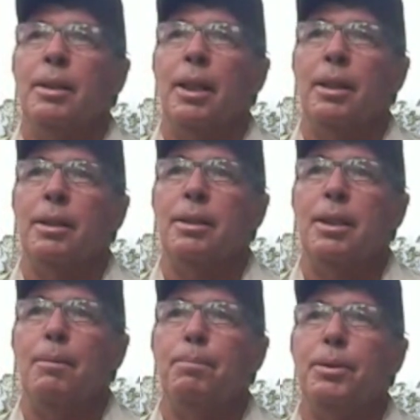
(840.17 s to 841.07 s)
yeah, the
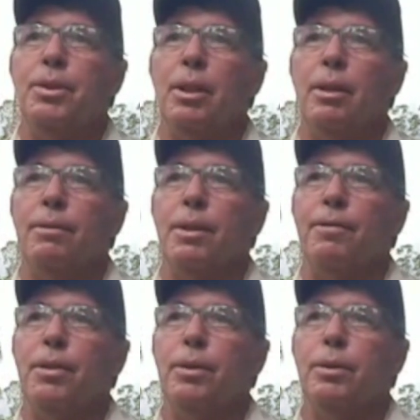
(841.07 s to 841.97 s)
temperature of the
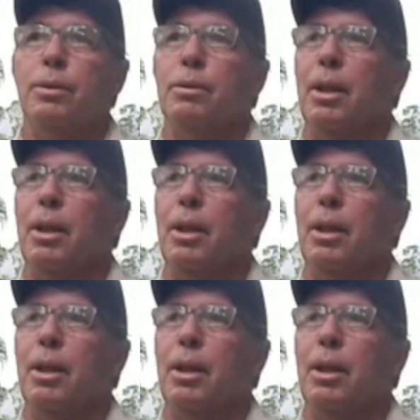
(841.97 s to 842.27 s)
fruit